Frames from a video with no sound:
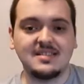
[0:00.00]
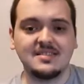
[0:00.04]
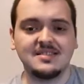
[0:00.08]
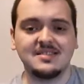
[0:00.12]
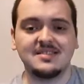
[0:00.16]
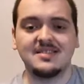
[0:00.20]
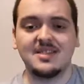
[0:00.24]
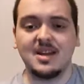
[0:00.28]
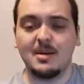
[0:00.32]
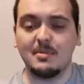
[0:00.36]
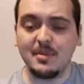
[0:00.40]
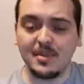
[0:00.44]

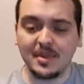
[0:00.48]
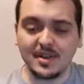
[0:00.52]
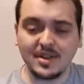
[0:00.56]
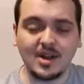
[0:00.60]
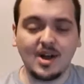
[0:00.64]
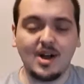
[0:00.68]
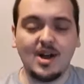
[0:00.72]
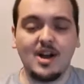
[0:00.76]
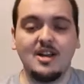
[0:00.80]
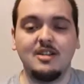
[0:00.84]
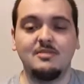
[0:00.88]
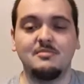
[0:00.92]
Some of the
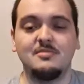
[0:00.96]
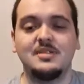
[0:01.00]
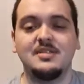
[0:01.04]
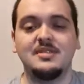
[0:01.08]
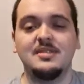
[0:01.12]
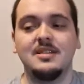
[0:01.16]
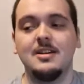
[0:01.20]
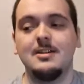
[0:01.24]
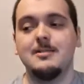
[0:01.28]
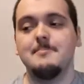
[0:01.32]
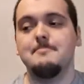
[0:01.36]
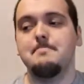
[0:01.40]

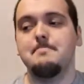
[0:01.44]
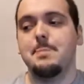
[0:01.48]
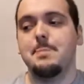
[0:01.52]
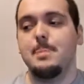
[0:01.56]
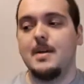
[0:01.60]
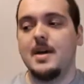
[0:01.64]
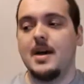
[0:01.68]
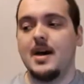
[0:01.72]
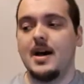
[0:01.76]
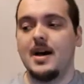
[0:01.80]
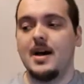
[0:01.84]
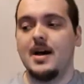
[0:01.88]
times,
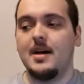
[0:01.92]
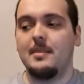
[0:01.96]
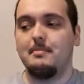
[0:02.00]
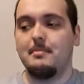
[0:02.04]
uh,